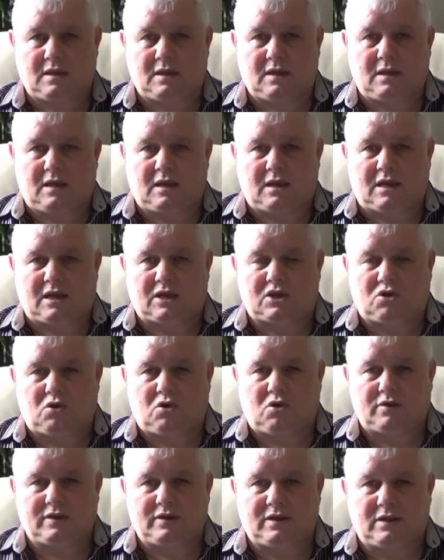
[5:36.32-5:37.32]

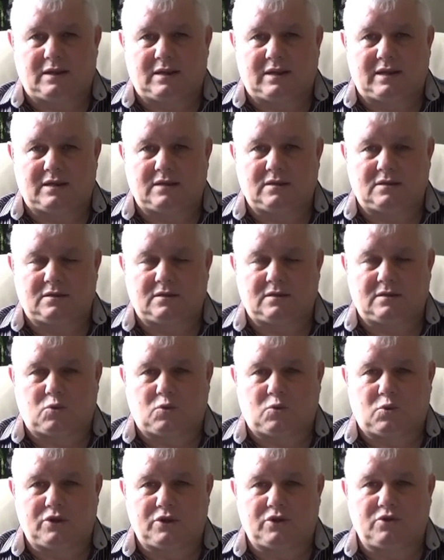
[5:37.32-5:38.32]
Accordingly,
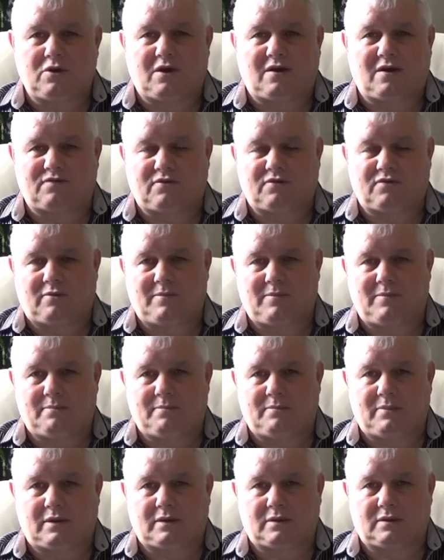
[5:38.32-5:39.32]
what you have to
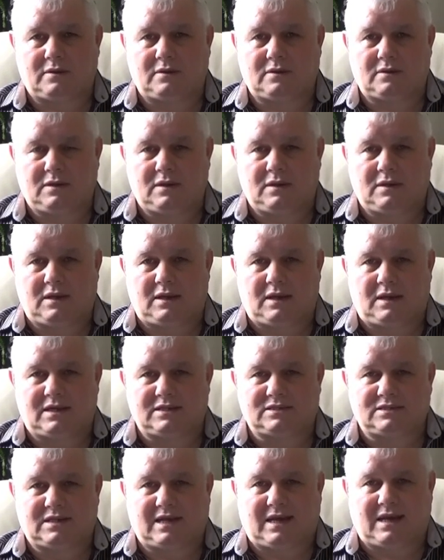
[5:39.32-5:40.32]
remember is
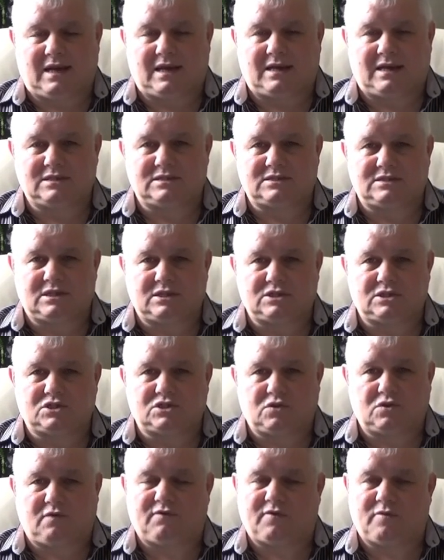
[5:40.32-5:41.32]
that as a
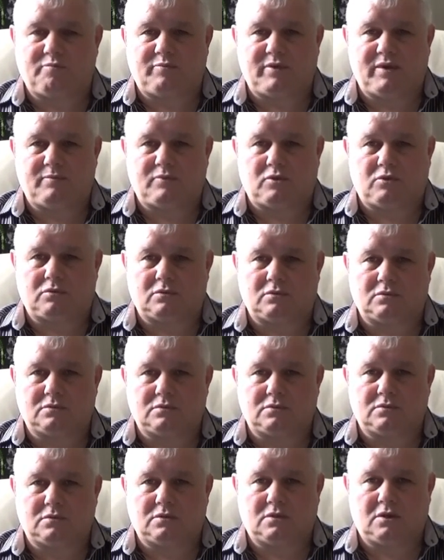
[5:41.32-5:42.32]
sovereign people,
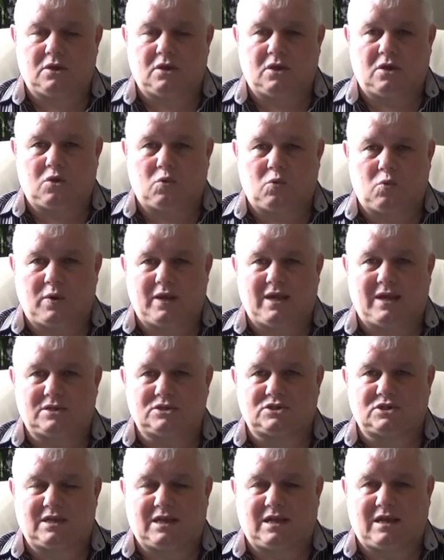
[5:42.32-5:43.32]
we
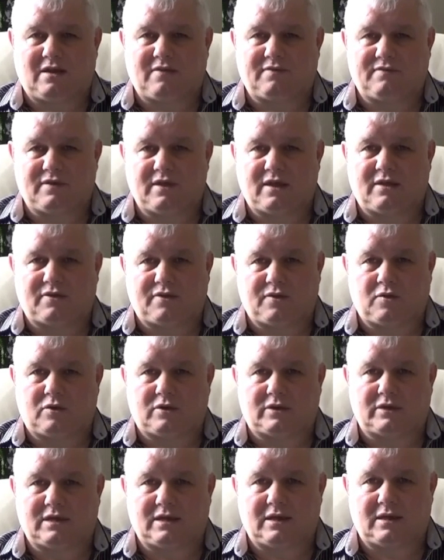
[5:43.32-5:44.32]
actually have the
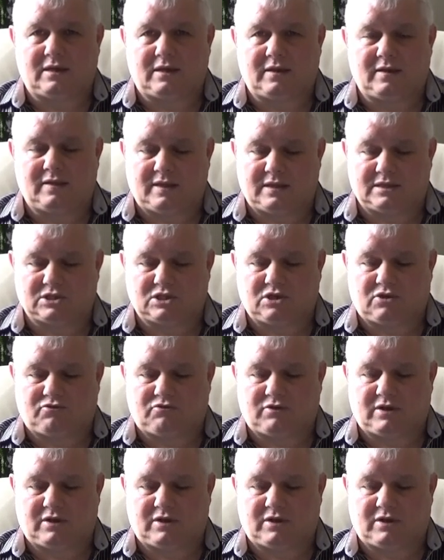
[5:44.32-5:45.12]
authority in this country.